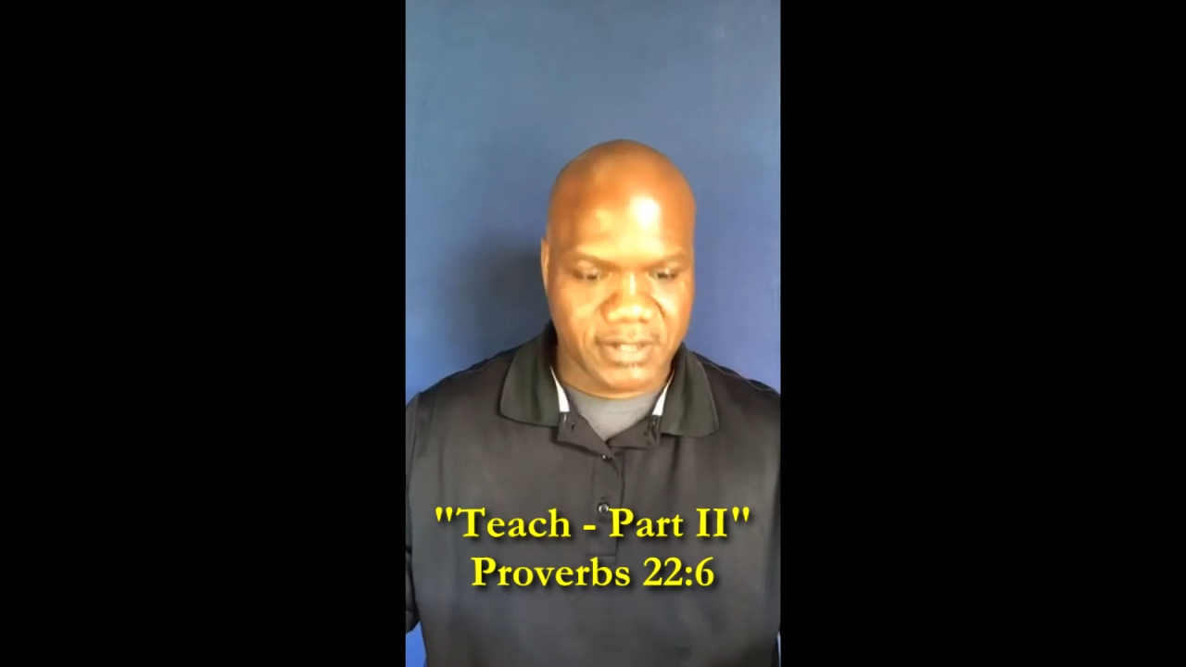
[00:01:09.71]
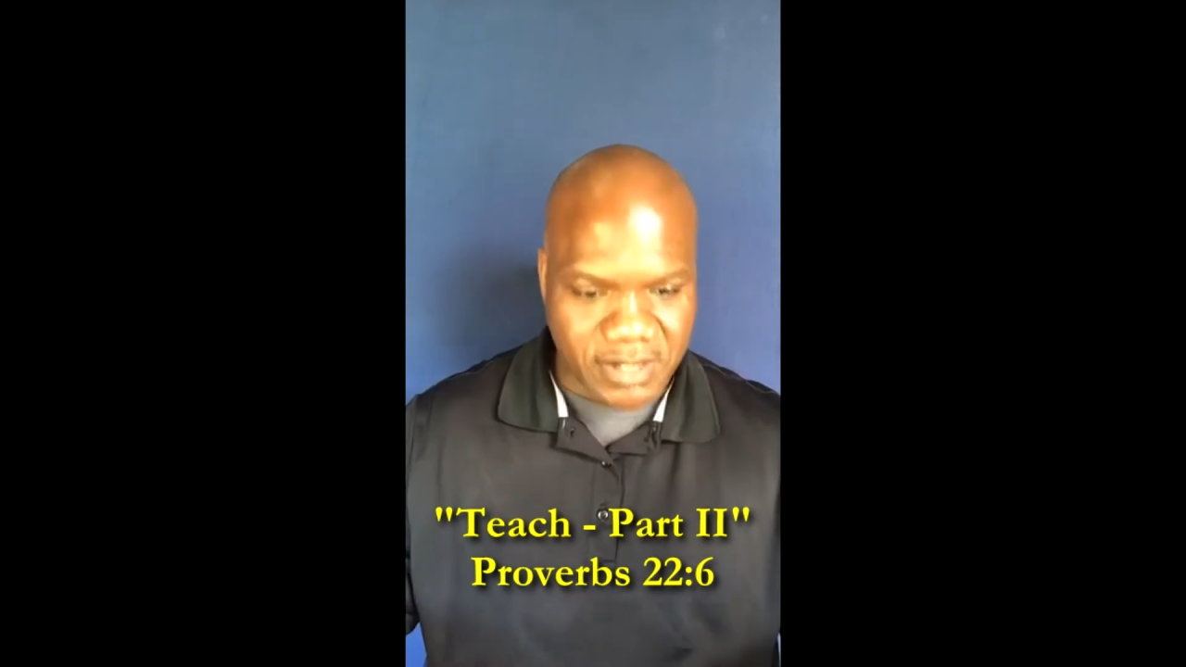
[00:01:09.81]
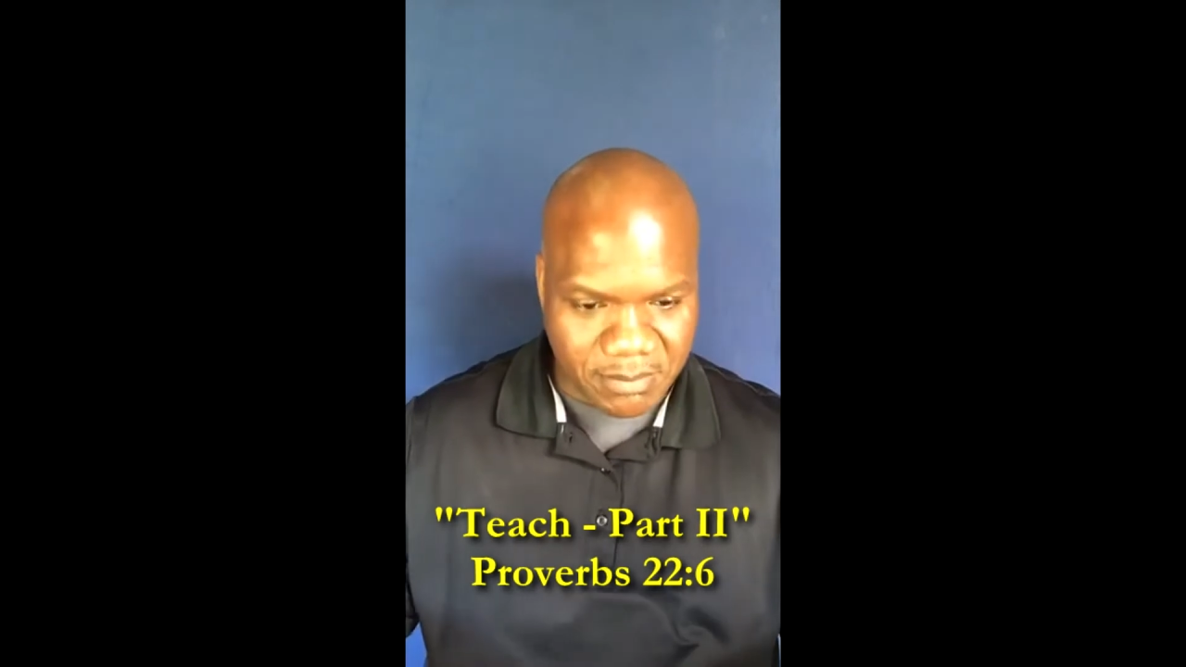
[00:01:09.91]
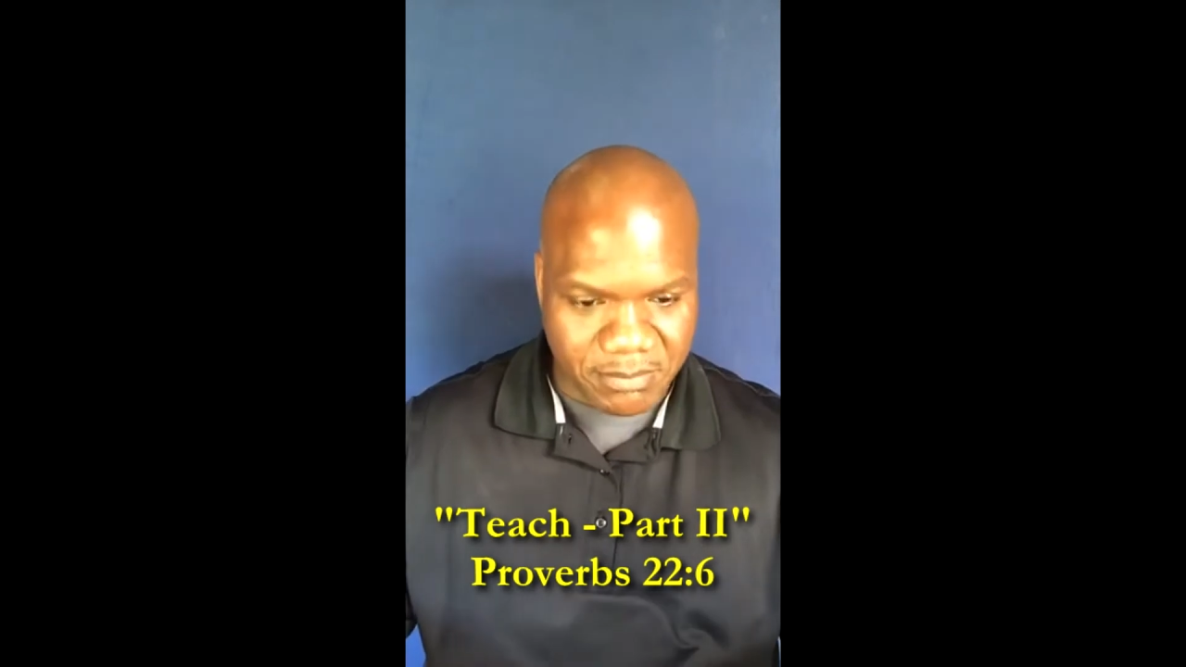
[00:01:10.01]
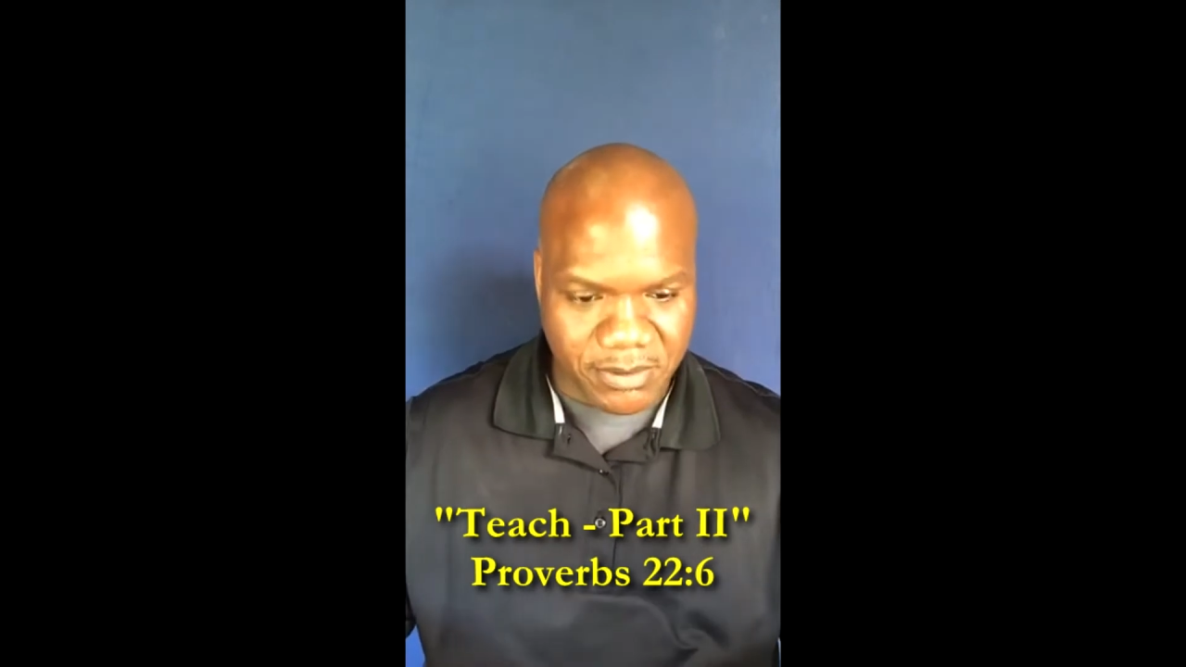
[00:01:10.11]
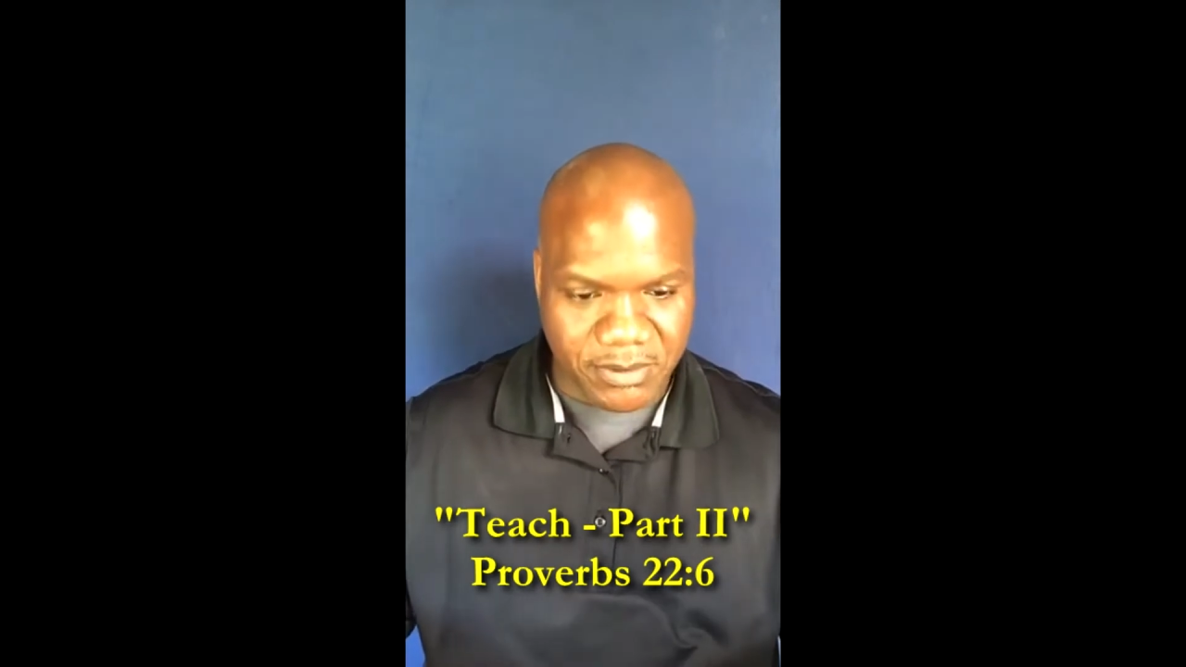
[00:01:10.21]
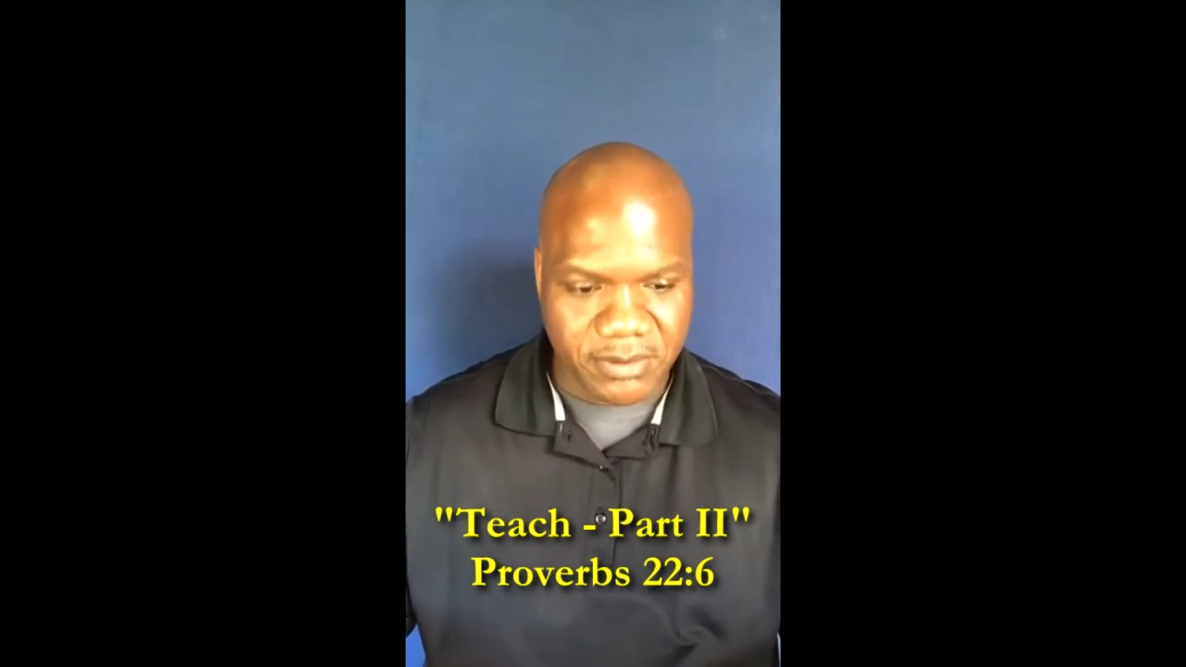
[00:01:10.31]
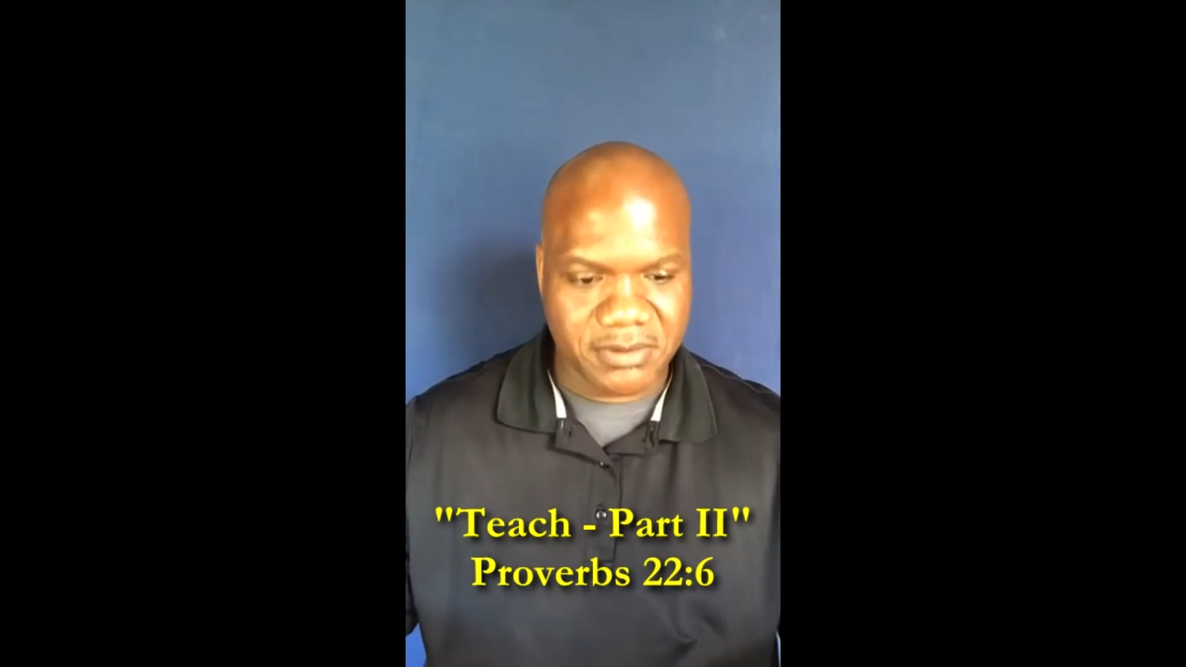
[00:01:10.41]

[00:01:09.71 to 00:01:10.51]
number